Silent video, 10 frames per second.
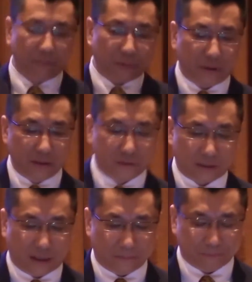put into
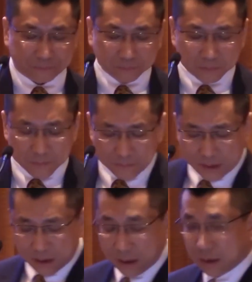that.
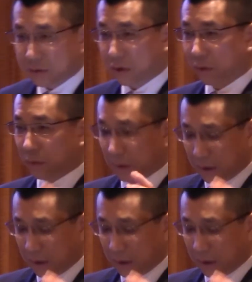So